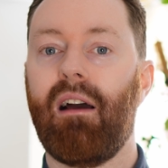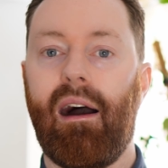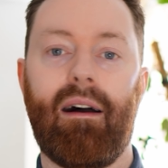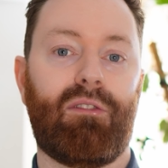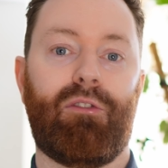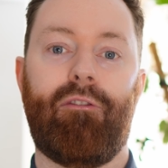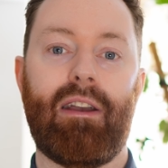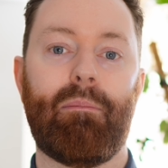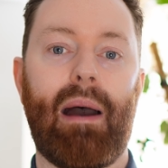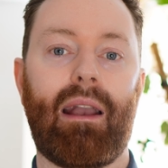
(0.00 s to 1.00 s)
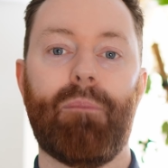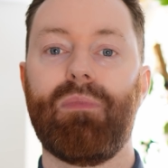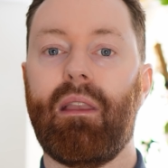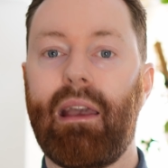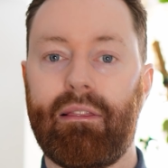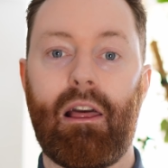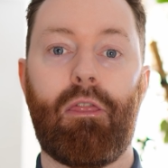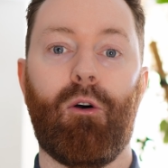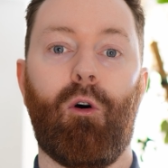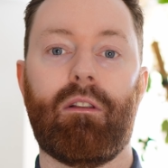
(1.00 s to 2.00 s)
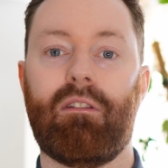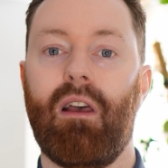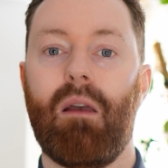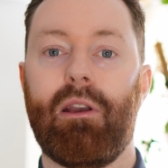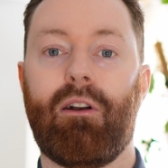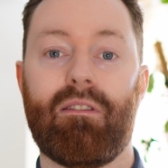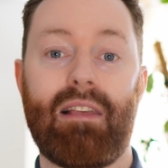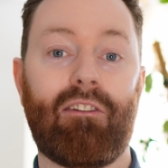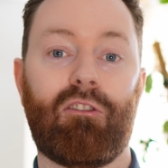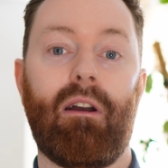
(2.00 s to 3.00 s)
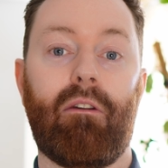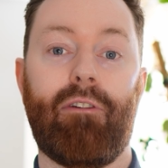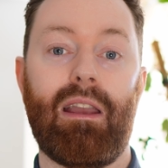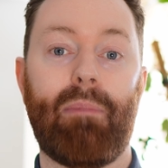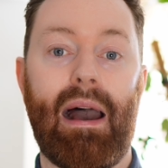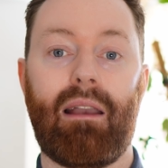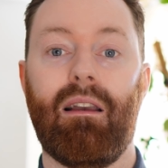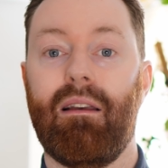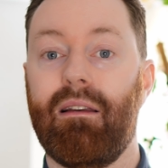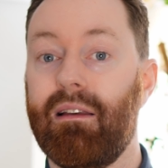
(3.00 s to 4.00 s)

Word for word: Ask for feedback. Get their thoughts because that direct feedback